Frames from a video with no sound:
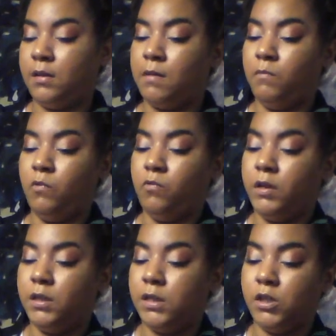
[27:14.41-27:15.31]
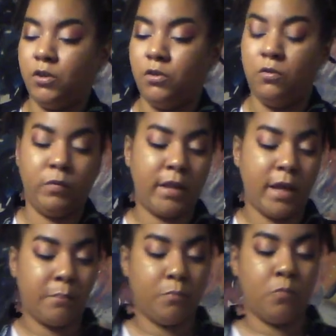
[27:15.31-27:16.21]
I'm going
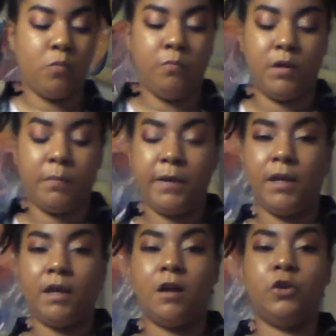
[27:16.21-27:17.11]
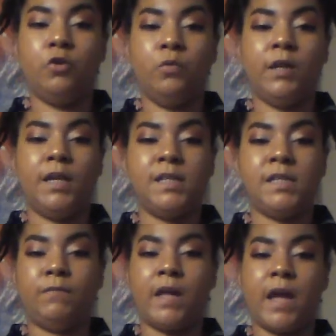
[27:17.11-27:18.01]
to, depending on who it is,
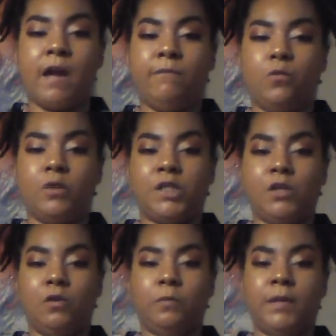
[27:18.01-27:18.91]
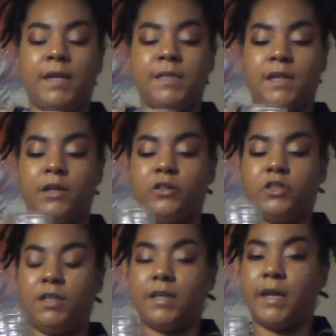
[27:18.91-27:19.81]
if they have more solar plex
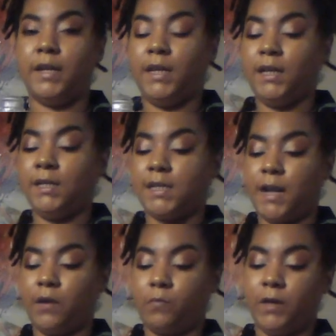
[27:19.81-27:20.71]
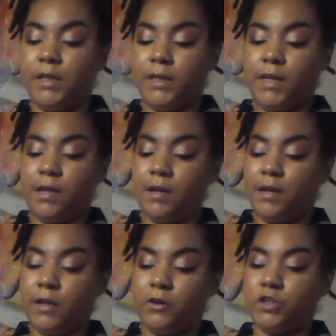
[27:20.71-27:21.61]
energy that needs like Reiki
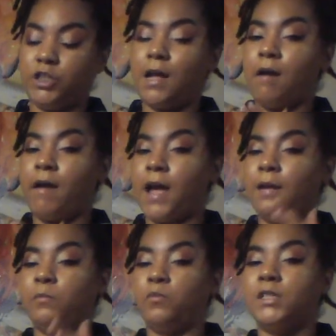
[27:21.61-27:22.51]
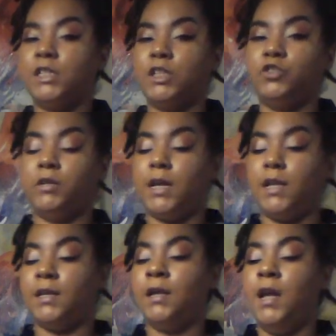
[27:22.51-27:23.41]
energy, I'll add more
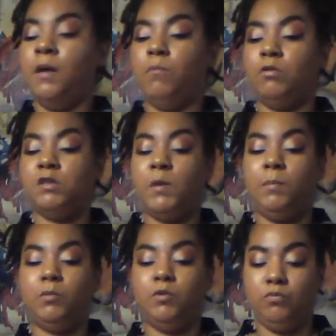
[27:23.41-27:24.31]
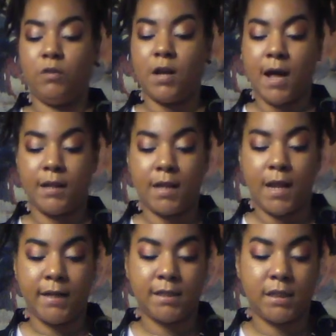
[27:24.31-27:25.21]
citronella. Most people do not
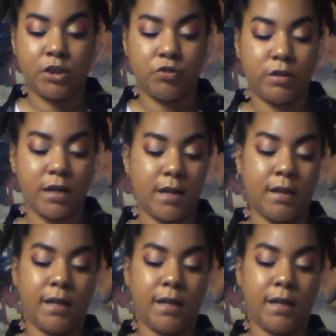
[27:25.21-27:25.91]
like citronella.